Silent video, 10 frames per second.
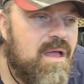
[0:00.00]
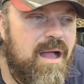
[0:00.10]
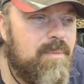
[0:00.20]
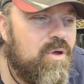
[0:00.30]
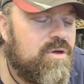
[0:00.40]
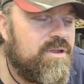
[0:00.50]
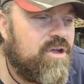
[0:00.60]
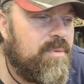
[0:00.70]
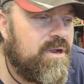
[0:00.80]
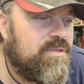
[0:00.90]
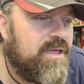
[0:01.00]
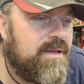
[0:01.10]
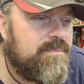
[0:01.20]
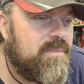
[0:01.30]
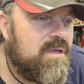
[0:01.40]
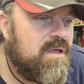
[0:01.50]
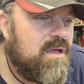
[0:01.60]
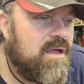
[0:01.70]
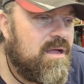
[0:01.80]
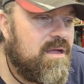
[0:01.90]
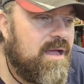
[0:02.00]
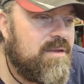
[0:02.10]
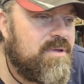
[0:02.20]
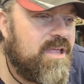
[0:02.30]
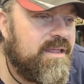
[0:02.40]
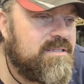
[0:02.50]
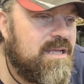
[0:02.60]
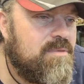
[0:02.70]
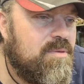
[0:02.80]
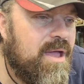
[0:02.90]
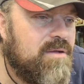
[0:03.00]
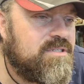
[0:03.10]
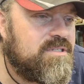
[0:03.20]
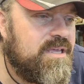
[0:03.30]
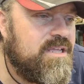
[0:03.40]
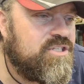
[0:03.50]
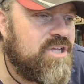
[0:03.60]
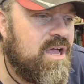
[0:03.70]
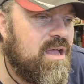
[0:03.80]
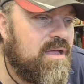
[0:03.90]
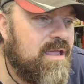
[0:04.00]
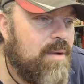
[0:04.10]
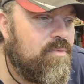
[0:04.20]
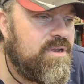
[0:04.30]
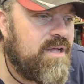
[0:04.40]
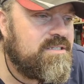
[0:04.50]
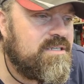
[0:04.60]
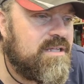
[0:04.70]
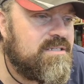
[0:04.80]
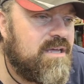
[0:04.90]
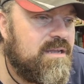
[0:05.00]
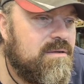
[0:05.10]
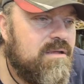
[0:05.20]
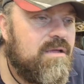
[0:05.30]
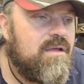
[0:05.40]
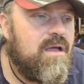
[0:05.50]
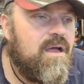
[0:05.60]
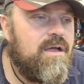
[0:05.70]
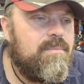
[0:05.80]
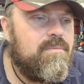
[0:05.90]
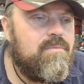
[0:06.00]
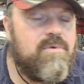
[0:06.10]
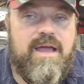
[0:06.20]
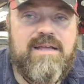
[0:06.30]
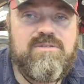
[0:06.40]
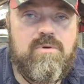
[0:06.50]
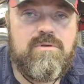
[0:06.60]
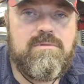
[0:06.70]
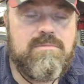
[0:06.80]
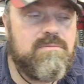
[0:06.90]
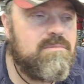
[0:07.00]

I'm not going to comment on that. Andy Mechanic, tell me about EGR Camry 1999. Well, it has one.